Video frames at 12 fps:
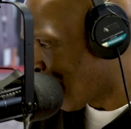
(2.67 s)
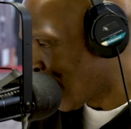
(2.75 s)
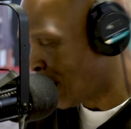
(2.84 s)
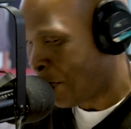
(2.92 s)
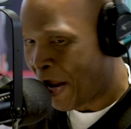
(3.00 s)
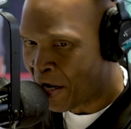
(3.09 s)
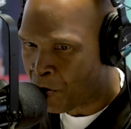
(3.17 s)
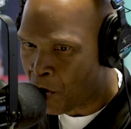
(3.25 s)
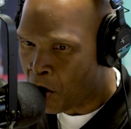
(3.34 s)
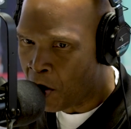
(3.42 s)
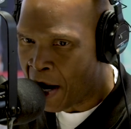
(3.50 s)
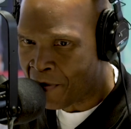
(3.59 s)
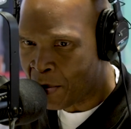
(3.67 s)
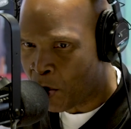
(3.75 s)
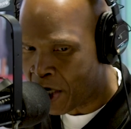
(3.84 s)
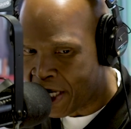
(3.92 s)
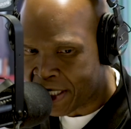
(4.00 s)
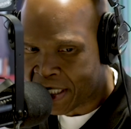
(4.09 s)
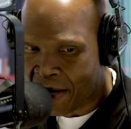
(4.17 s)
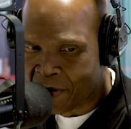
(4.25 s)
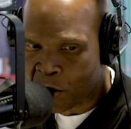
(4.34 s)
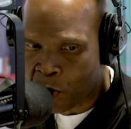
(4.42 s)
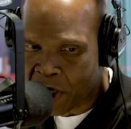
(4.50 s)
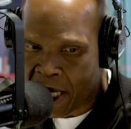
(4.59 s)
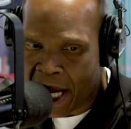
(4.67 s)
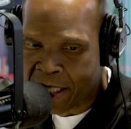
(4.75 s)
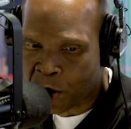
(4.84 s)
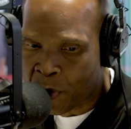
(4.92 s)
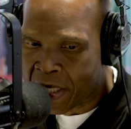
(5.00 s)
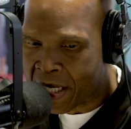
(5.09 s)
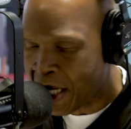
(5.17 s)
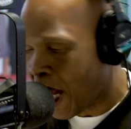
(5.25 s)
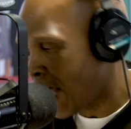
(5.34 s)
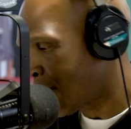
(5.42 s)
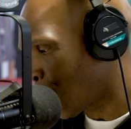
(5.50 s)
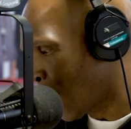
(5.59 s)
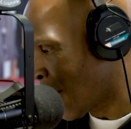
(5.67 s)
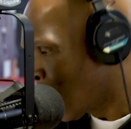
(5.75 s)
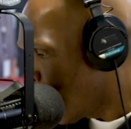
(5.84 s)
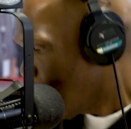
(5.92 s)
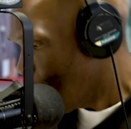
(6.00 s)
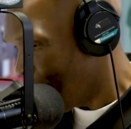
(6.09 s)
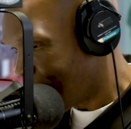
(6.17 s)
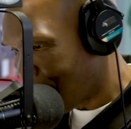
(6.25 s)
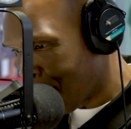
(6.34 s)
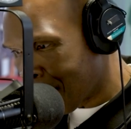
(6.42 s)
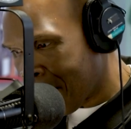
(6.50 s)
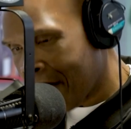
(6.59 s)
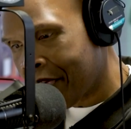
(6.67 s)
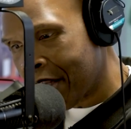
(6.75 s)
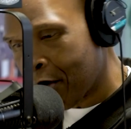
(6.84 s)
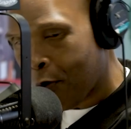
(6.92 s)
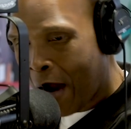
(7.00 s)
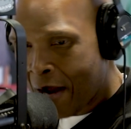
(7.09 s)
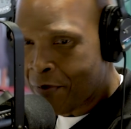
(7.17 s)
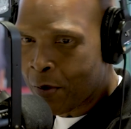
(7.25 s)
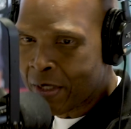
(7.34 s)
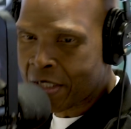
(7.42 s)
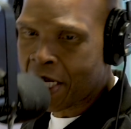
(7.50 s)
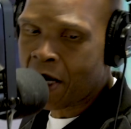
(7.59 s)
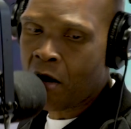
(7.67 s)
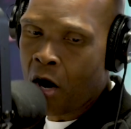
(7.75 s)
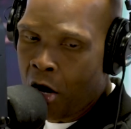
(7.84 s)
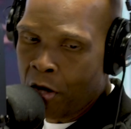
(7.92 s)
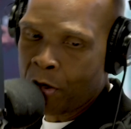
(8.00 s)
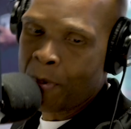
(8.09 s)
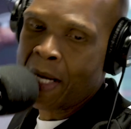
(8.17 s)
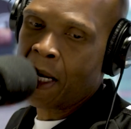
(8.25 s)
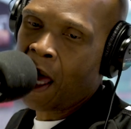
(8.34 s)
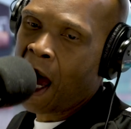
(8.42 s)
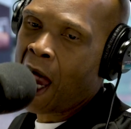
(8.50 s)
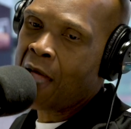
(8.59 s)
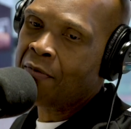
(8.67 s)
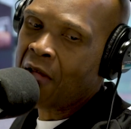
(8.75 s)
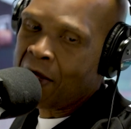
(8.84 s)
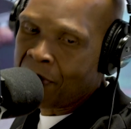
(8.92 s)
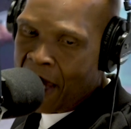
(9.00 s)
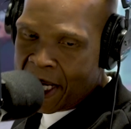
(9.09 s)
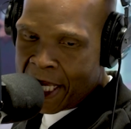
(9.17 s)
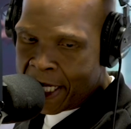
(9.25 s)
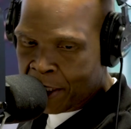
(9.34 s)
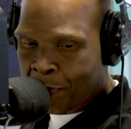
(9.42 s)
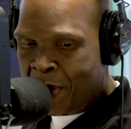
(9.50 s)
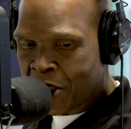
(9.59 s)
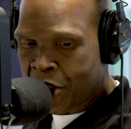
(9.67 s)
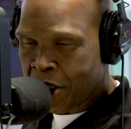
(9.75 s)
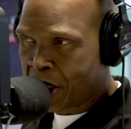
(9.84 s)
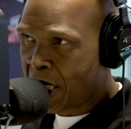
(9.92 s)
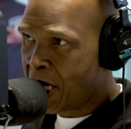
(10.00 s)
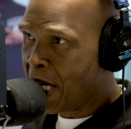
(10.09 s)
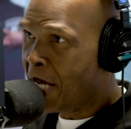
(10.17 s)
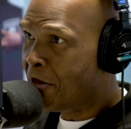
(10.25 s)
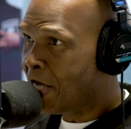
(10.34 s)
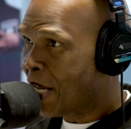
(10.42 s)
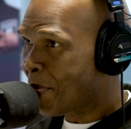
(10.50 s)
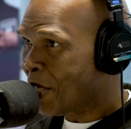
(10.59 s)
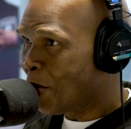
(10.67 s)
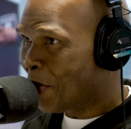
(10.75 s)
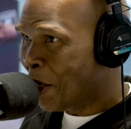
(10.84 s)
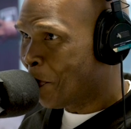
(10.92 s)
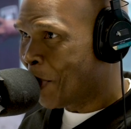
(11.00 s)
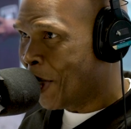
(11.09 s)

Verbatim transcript: Boy's Bankroll. Every morning at 7:20, 8:20, and 9:20. We told you that the arrival is here all the way live, and that is Pusha T in the neighborhood. What up,